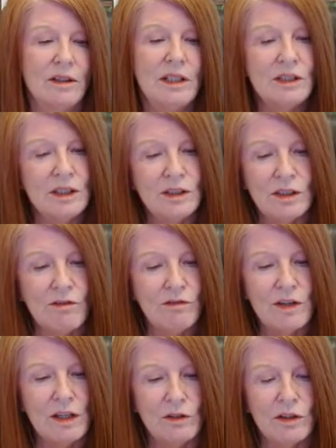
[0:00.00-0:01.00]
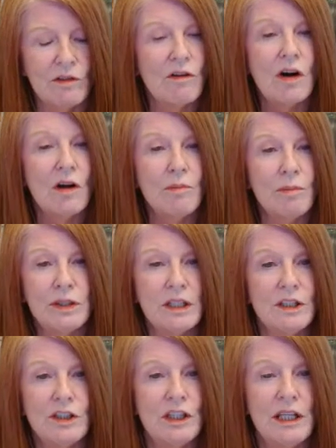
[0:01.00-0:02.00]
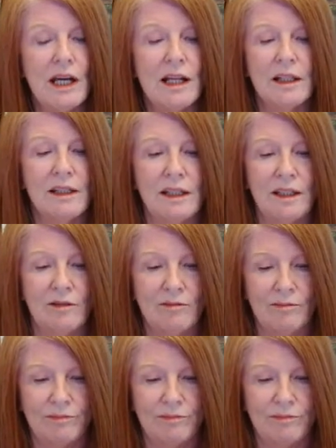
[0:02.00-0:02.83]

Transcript: This is the field of all potentiality.